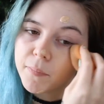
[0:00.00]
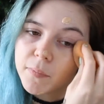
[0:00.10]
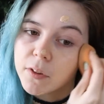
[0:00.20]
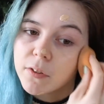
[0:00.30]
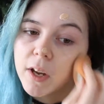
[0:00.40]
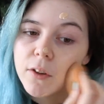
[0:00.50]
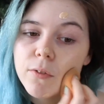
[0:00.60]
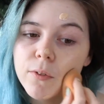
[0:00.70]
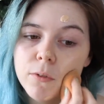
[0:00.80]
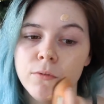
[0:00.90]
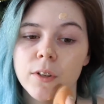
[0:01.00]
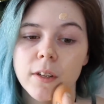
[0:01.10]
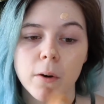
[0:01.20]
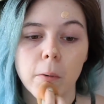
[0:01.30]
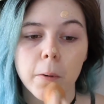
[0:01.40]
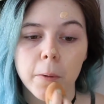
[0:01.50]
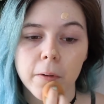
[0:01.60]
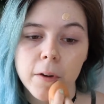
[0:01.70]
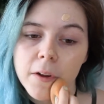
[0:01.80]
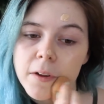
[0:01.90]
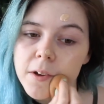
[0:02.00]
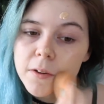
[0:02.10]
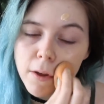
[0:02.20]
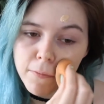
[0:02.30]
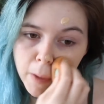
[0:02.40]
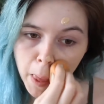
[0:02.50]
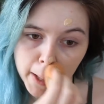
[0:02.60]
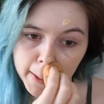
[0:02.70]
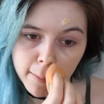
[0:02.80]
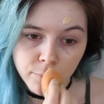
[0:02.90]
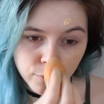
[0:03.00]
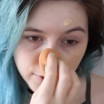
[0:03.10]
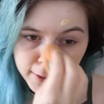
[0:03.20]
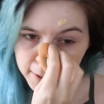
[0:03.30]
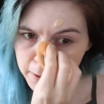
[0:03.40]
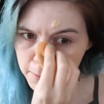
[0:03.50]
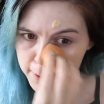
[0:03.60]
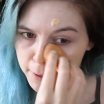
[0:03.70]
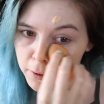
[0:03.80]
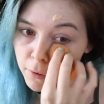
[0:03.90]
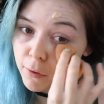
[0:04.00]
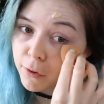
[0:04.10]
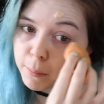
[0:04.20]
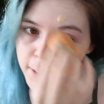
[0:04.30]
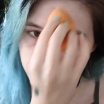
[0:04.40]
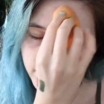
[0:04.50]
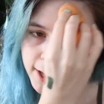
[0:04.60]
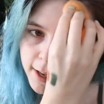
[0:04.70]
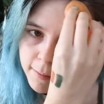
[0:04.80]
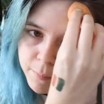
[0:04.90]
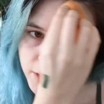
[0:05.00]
This does feel really awkward. So I feel like I'm really going across my body,